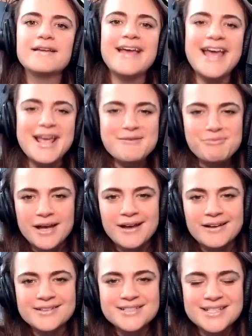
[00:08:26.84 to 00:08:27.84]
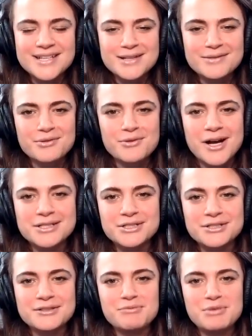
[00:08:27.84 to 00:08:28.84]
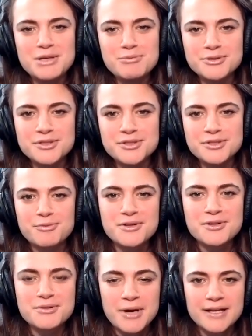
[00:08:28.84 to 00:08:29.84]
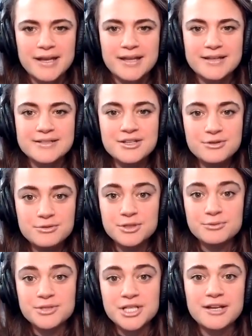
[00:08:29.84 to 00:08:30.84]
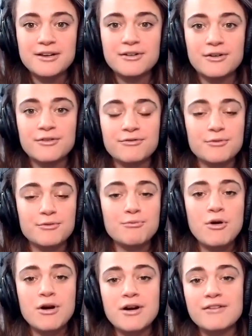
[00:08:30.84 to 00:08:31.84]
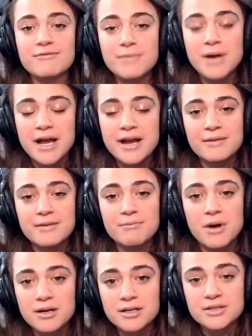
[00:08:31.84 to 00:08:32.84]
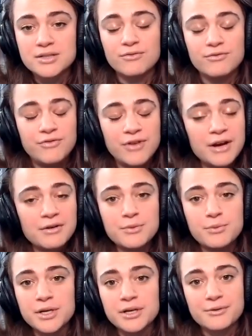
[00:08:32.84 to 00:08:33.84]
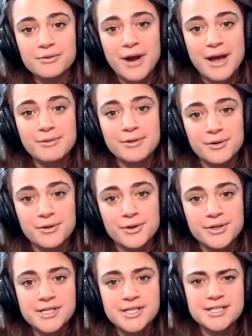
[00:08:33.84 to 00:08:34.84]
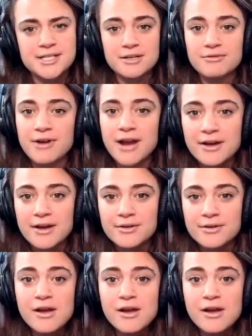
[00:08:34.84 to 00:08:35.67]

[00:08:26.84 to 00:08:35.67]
Hey pals, thanks for watching the People's Sports Podcast YouTube channel. For more of mine and Mark's very weird rabbit holes, stick around,